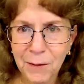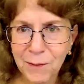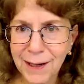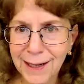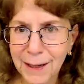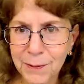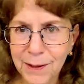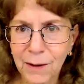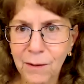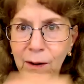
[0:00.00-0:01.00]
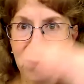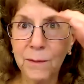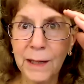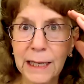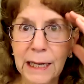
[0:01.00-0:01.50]
wake up and go, oh
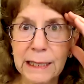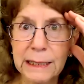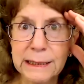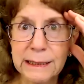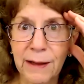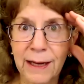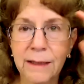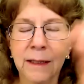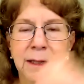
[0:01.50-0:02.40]
my God, I did that,